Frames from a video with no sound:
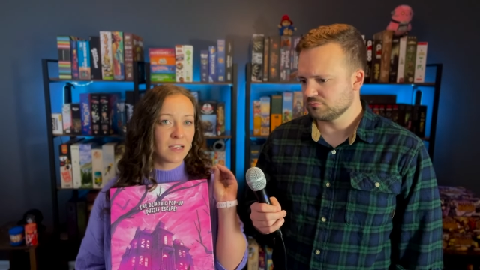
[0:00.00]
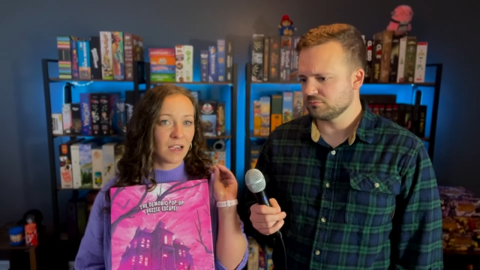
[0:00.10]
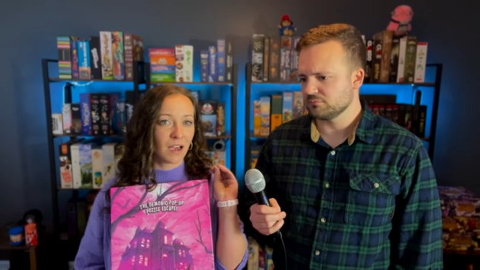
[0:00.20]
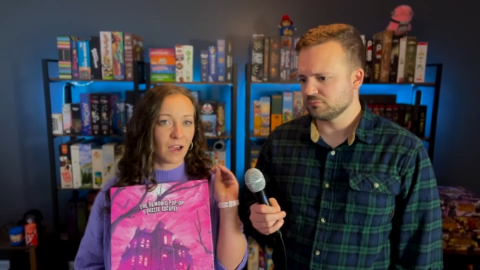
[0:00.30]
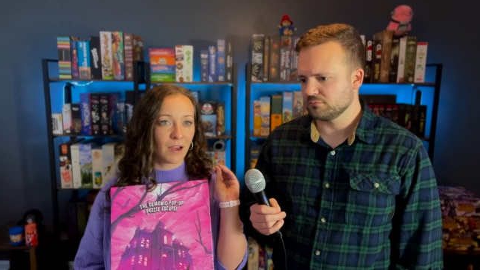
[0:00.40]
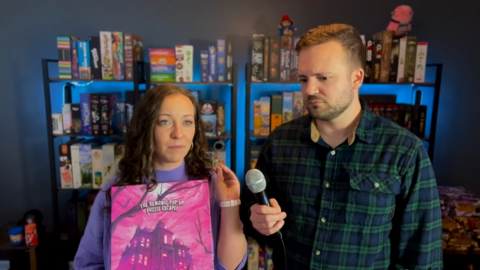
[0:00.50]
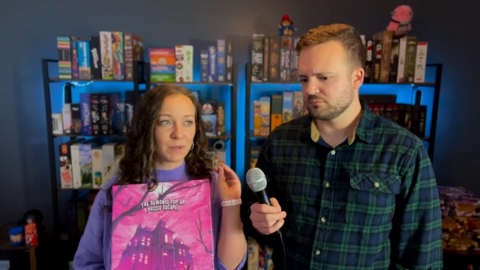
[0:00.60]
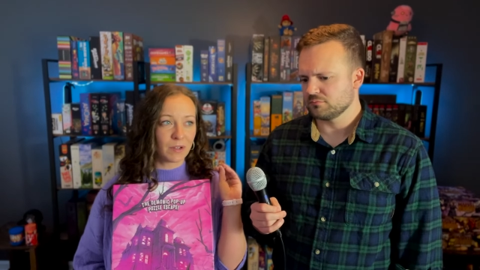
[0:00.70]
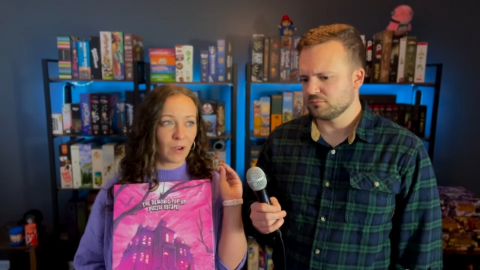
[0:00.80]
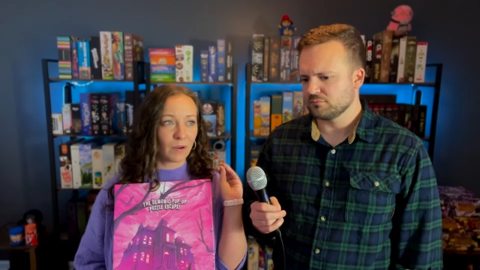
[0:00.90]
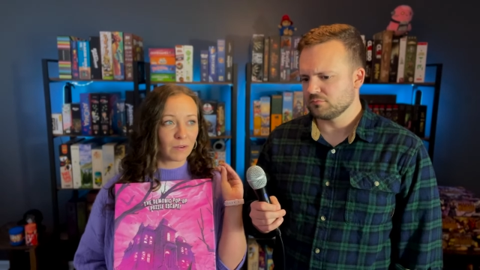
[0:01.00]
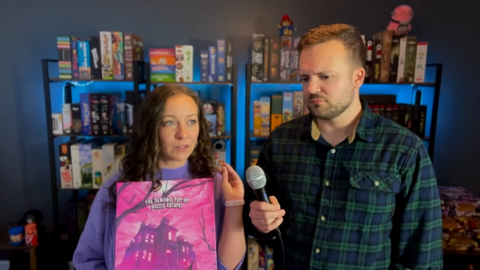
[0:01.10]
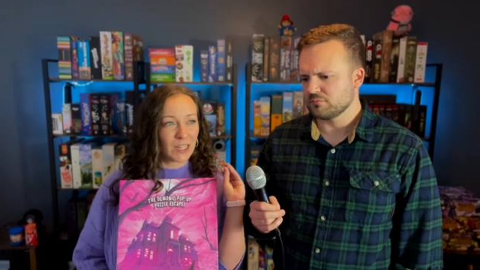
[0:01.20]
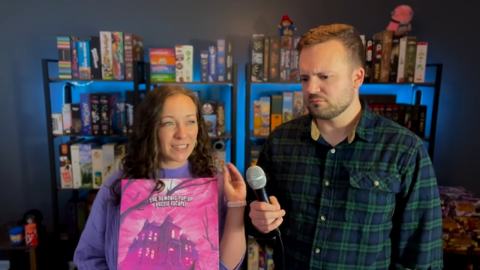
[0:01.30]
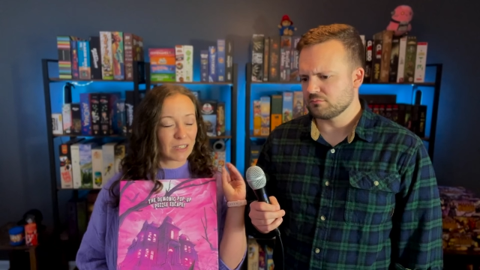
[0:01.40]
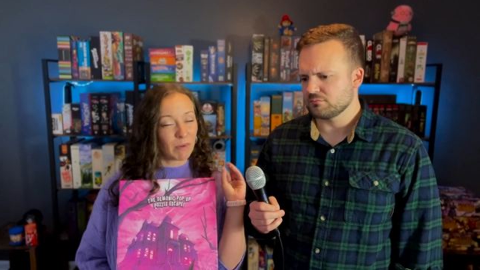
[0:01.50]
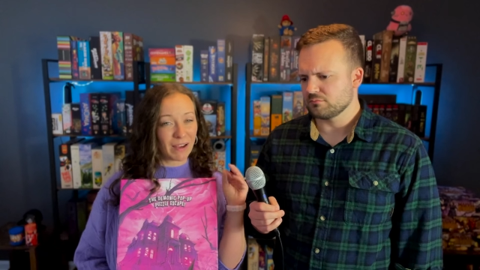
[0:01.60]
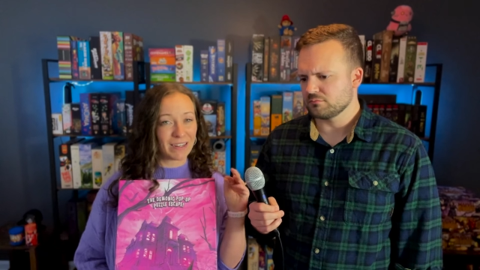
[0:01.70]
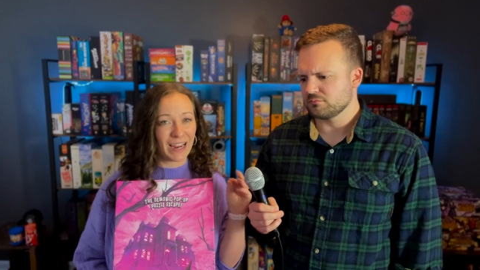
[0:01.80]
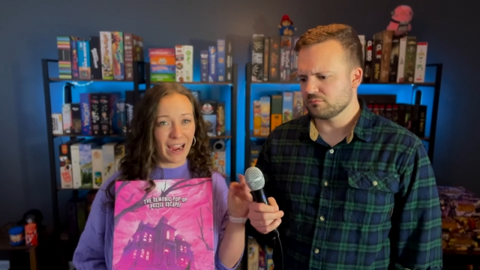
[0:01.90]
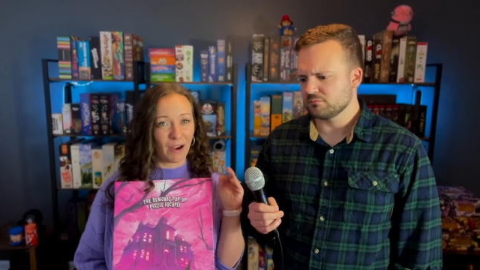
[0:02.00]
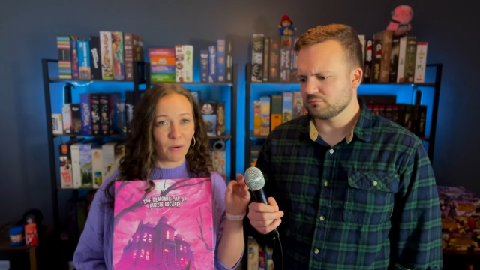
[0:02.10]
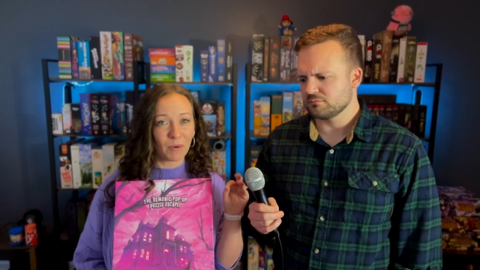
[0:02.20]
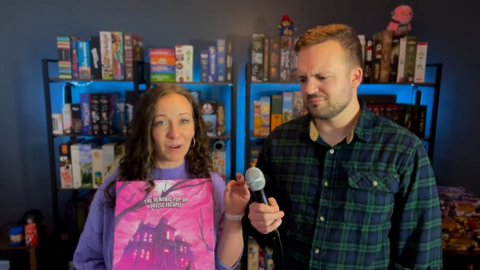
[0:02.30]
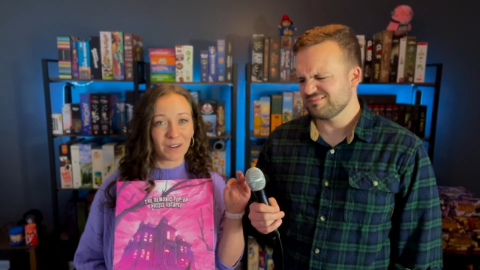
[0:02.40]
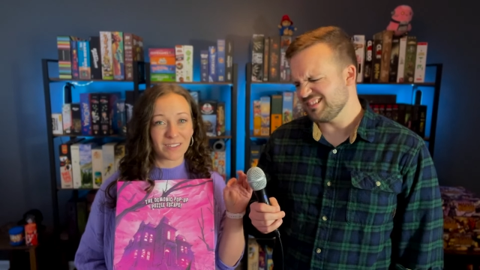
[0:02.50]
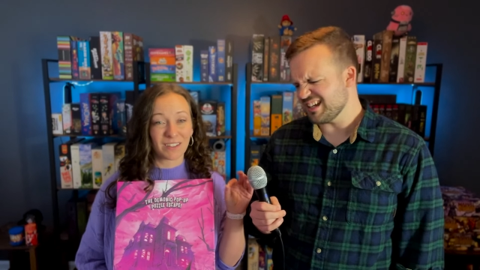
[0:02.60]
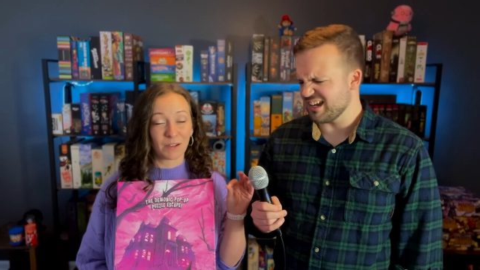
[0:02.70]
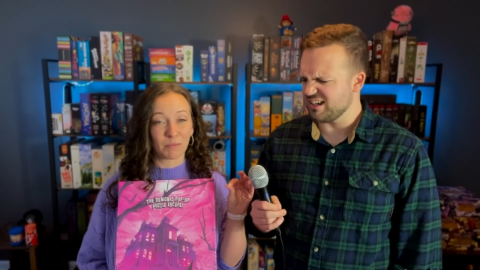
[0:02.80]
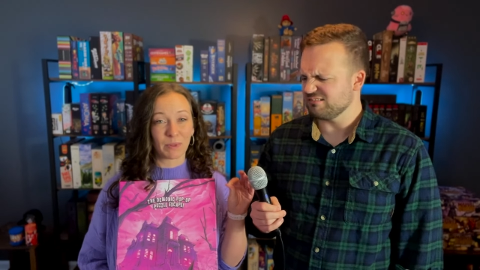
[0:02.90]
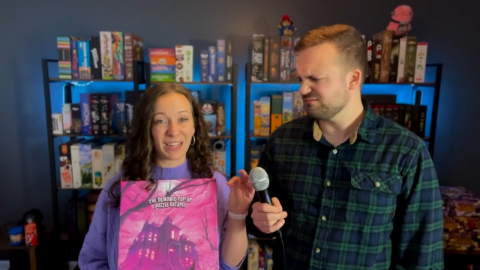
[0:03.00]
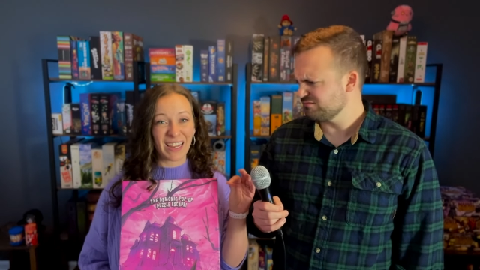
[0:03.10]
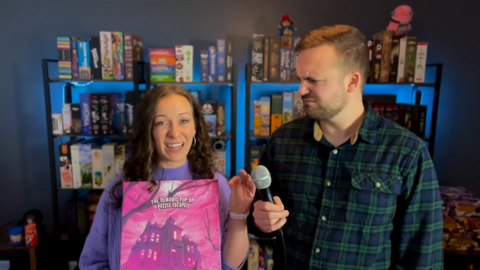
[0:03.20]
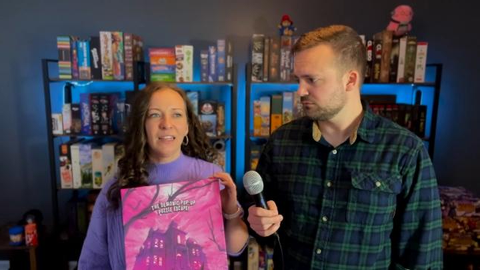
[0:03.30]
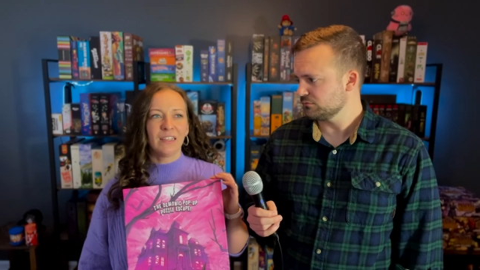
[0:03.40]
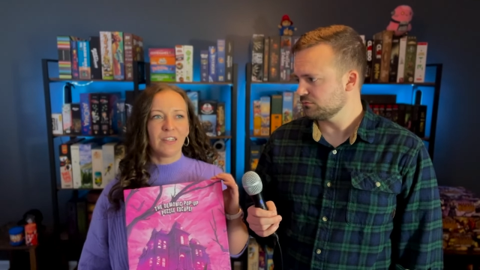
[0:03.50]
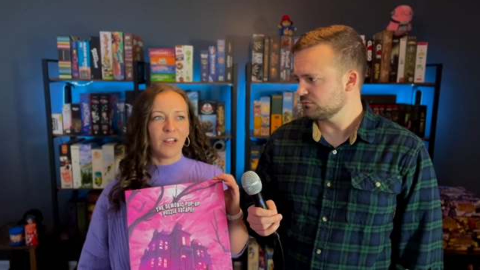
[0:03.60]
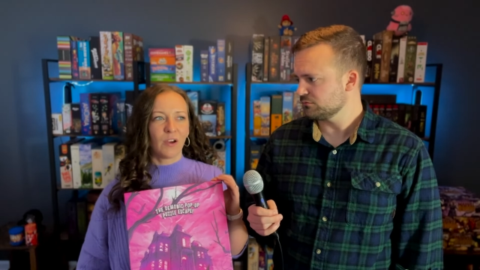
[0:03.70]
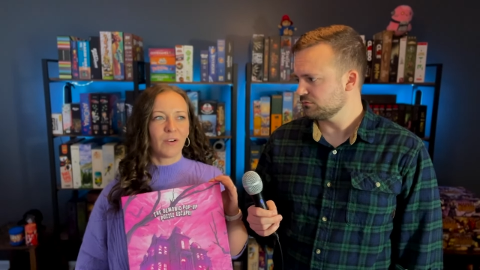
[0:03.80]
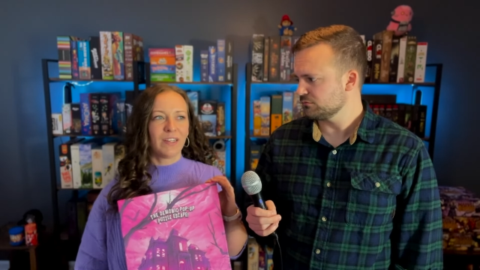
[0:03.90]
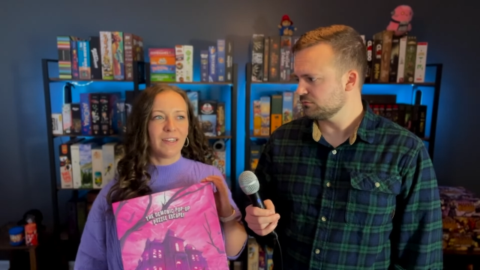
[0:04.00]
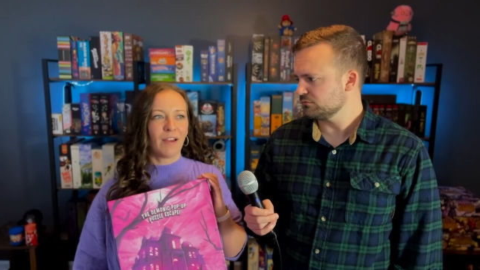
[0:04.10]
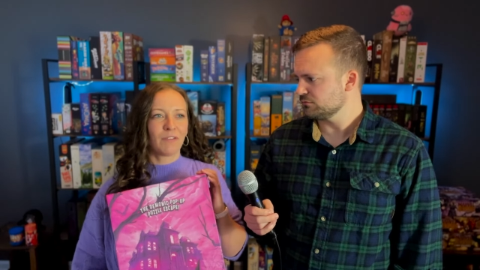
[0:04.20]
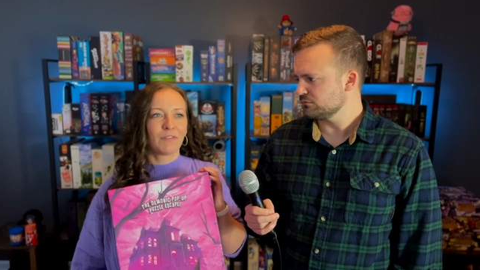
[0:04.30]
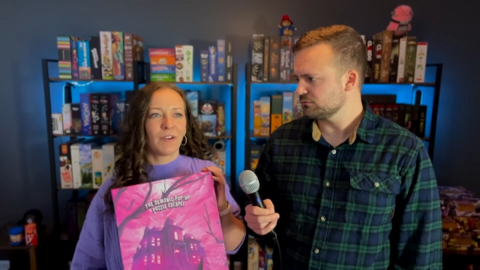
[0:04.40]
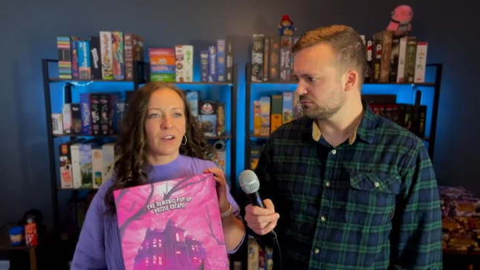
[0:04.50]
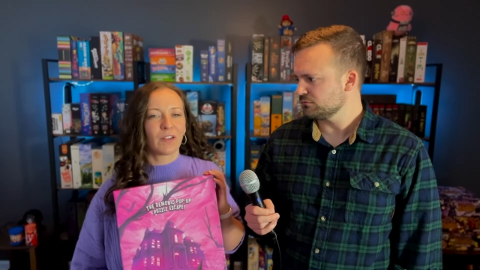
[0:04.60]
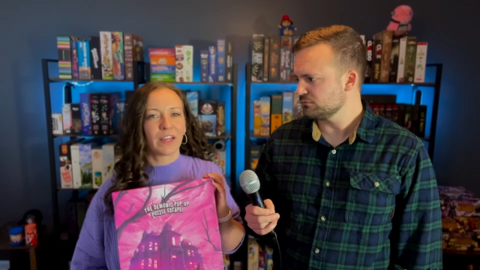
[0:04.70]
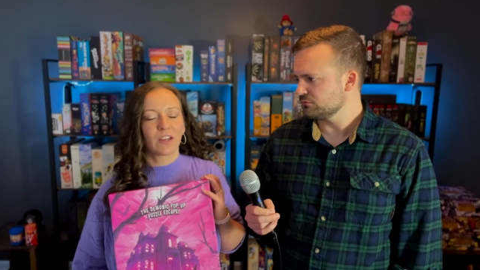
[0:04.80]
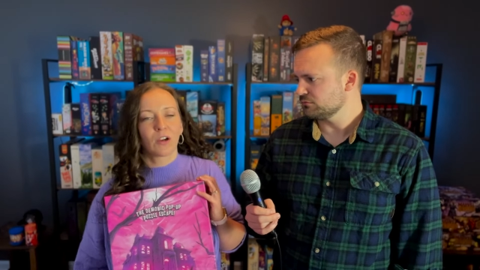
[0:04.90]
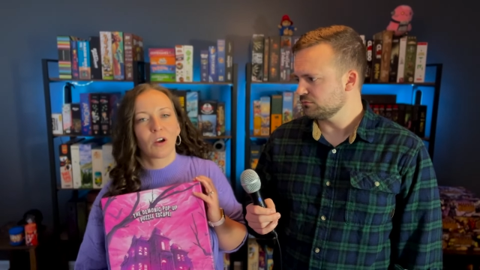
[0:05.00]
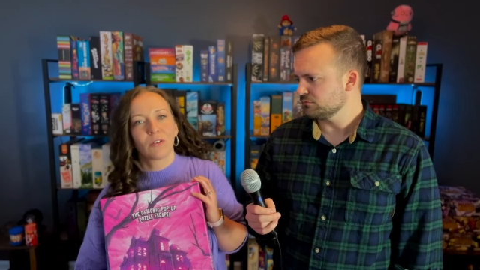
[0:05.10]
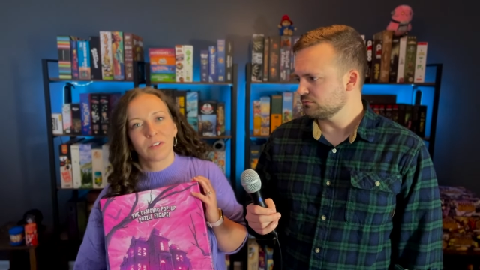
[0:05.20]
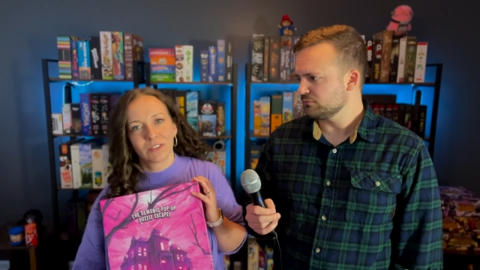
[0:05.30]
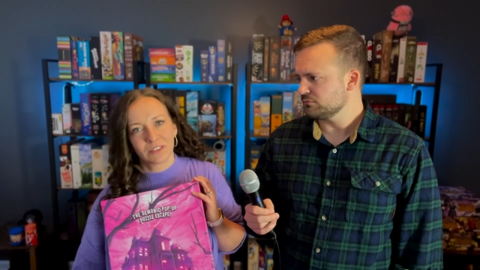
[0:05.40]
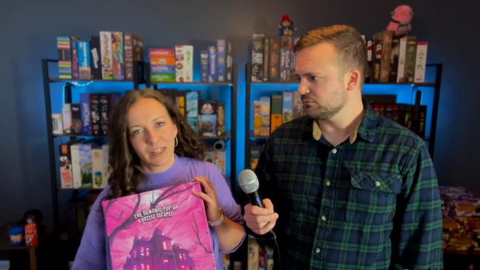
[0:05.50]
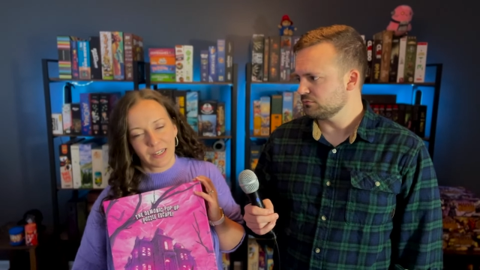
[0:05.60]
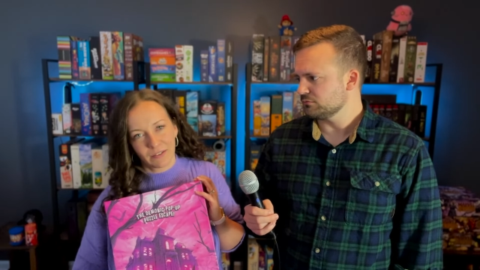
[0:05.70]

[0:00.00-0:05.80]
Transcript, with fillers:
Speaker 1: Um, you know, takes about an hour to yeah. complete. You know, it never felt like, oh, this is taking